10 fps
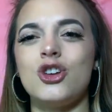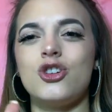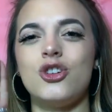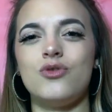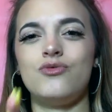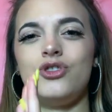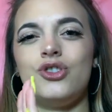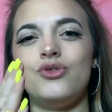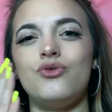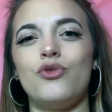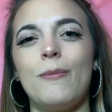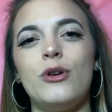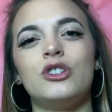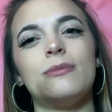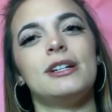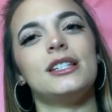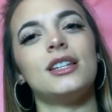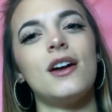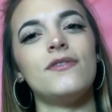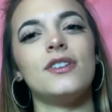go to for most of my
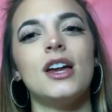stuff.